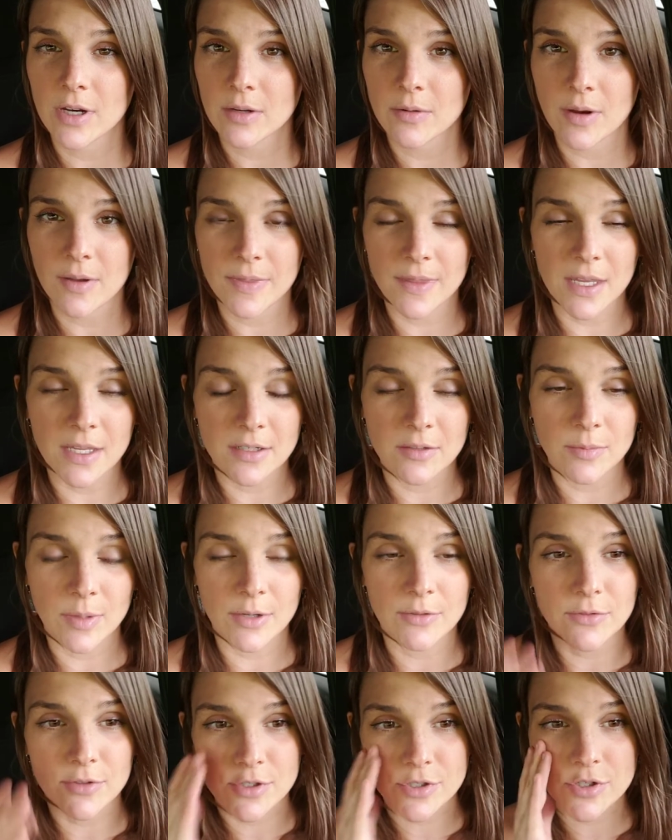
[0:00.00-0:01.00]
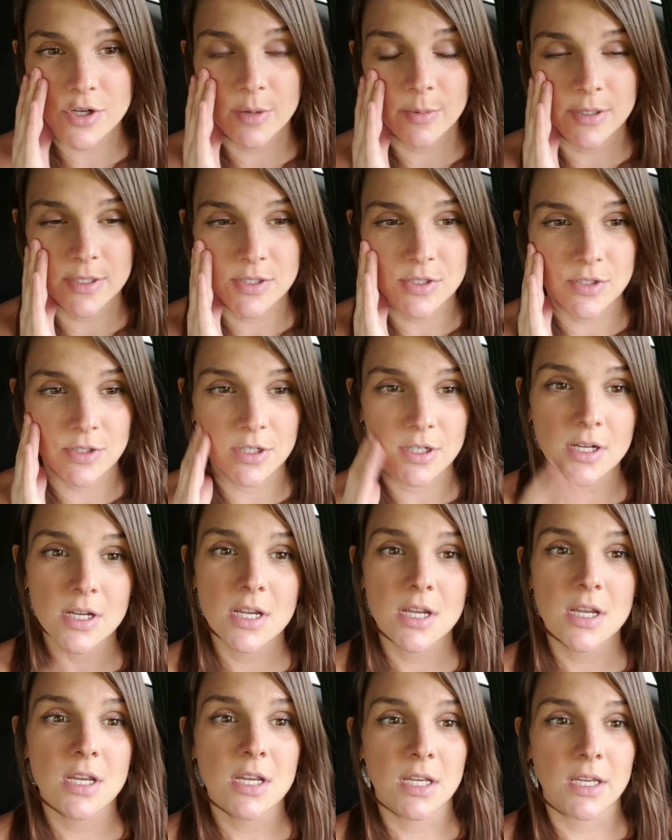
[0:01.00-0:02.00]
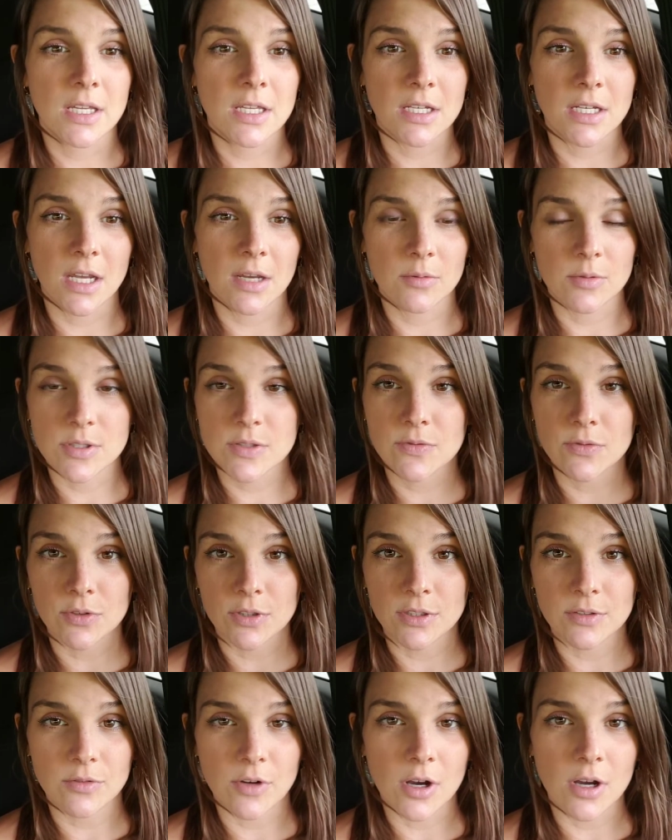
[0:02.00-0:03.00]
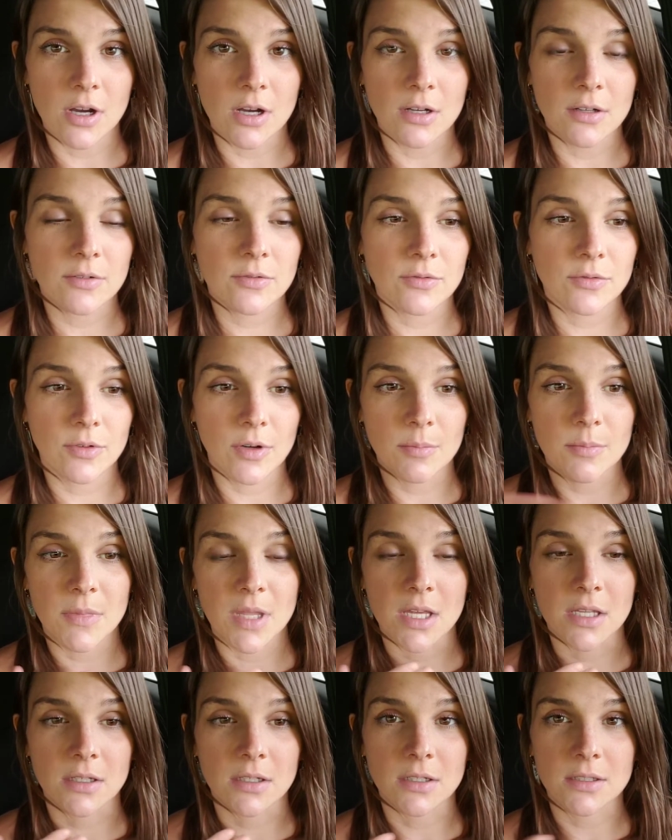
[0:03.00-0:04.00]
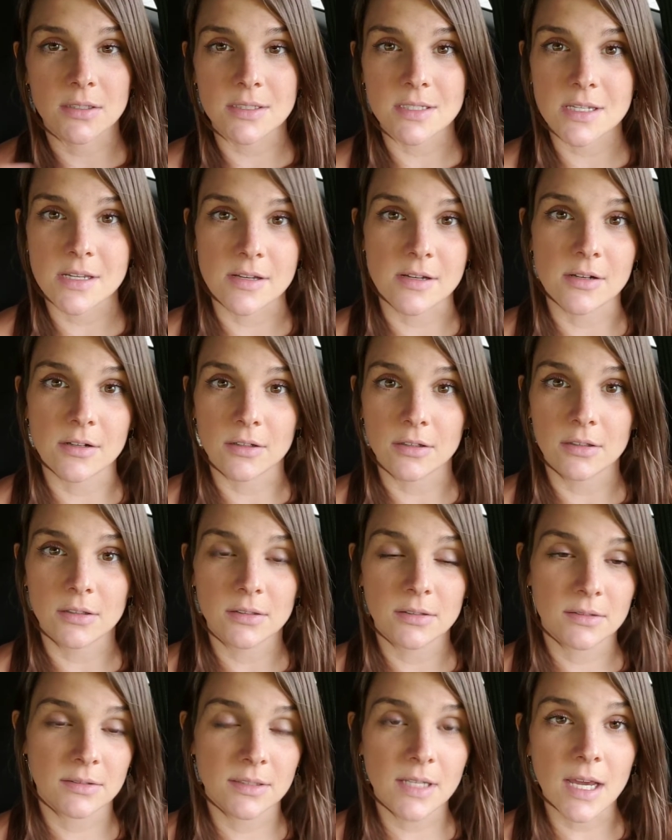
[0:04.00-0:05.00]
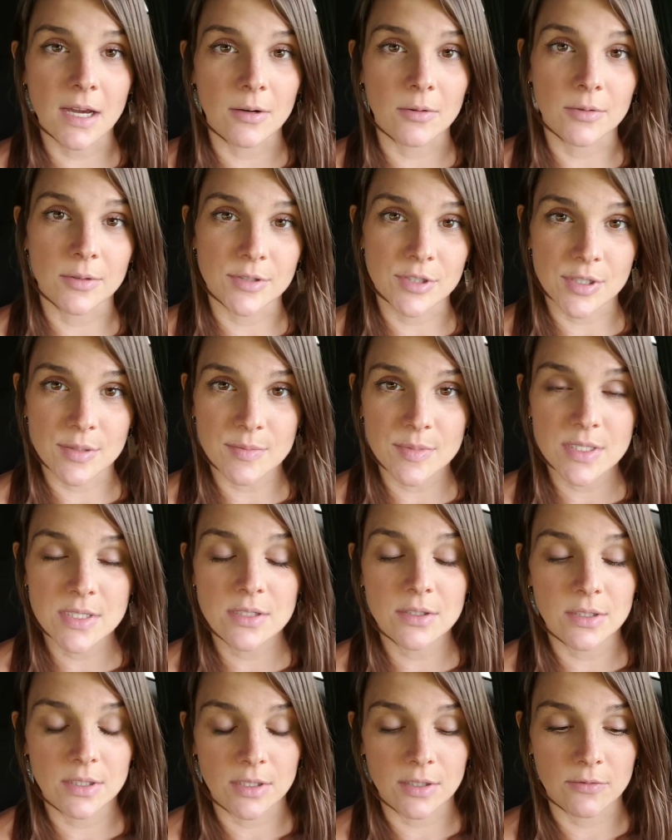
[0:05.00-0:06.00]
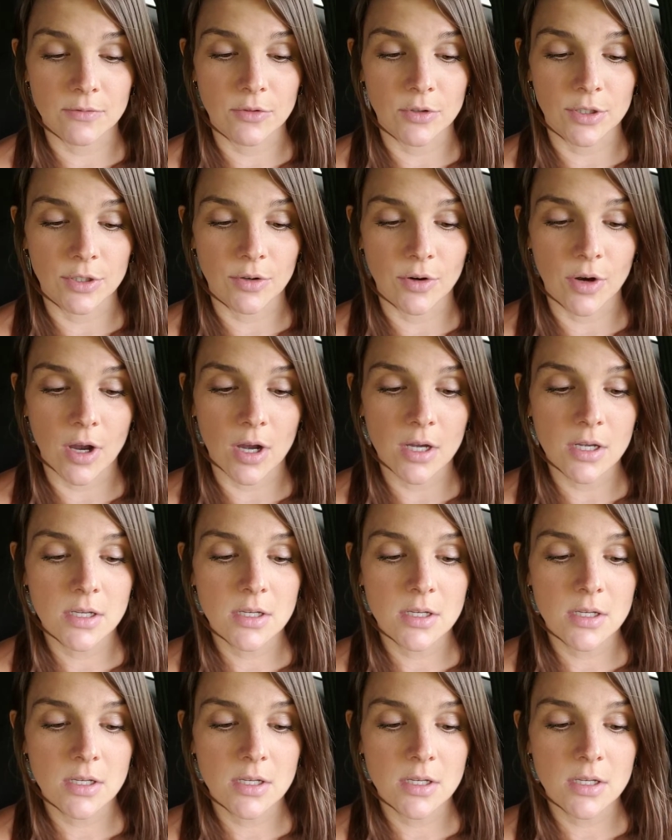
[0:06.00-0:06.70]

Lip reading: around the end of my first trimester. And I was fully raw from then until now, which I'm still eating fully raw.